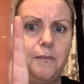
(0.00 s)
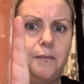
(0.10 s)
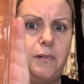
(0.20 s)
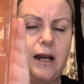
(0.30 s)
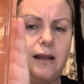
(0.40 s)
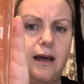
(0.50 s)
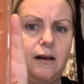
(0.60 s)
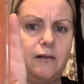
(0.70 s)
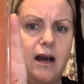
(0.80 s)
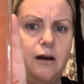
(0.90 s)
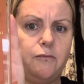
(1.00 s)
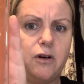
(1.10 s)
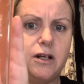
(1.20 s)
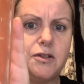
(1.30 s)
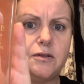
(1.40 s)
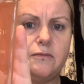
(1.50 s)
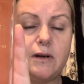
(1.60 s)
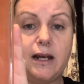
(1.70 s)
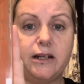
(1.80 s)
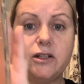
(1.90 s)
part of that Rose
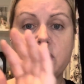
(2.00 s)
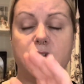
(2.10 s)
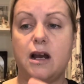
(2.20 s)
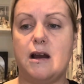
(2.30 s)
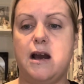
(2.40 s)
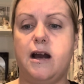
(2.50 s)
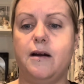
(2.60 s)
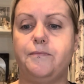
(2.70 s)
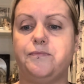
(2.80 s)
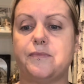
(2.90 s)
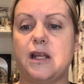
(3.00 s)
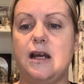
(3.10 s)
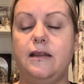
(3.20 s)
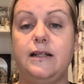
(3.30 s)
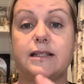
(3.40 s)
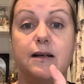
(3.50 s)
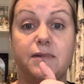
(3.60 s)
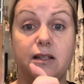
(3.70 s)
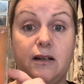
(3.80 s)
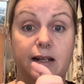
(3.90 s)
range. And this
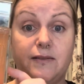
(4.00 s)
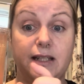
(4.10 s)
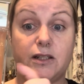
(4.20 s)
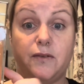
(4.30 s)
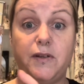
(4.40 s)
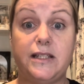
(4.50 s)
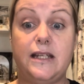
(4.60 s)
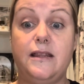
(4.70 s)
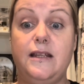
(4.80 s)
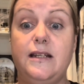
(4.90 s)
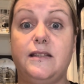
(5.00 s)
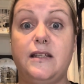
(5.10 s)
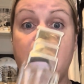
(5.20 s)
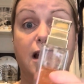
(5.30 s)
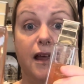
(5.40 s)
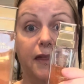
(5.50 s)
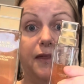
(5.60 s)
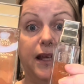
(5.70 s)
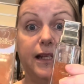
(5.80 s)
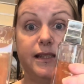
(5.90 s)
comes in a lot of gift sets. So if you see this
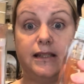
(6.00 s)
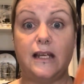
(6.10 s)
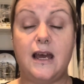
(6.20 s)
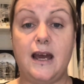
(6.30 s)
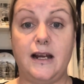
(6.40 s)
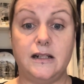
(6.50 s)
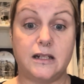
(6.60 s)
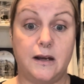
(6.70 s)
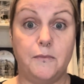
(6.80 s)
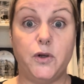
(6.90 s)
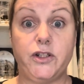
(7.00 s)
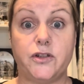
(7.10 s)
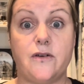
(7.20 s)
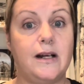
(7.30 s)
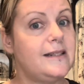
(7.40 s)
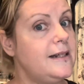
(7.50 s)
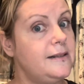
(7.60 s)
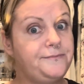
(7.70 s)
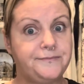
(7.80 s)
and a moisturizer,